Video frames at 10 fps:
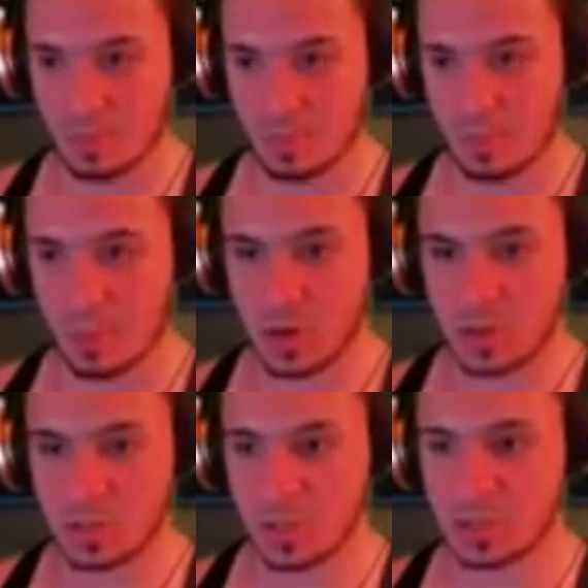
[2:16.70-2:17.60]
Okay,
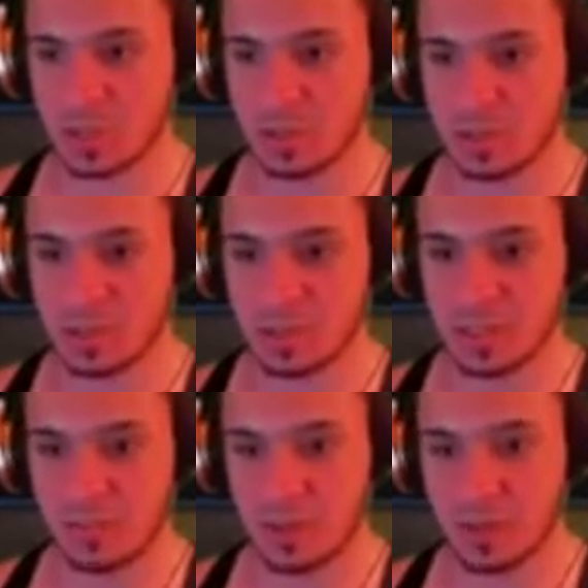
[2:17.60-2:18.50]
so this clear is
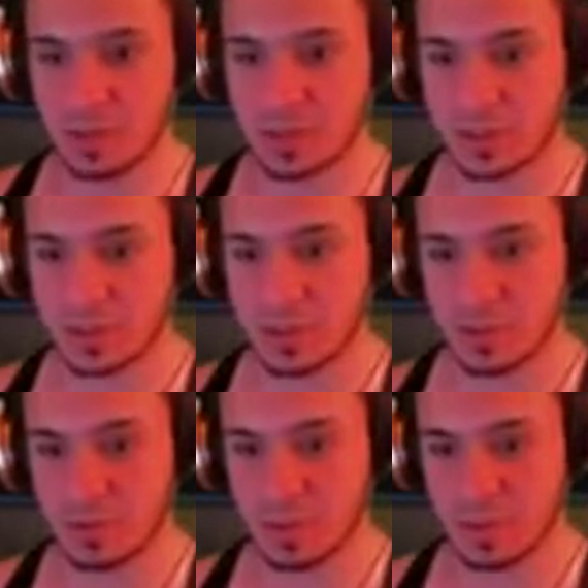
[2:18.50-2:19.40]
significantly ah, slow.
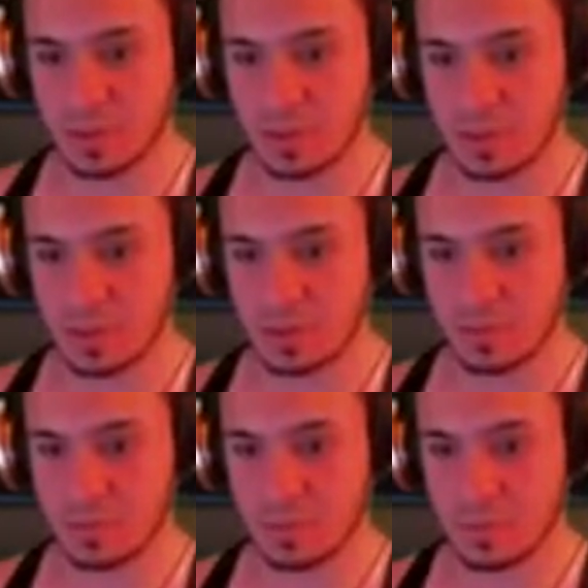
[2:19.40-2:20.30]
I'm dead.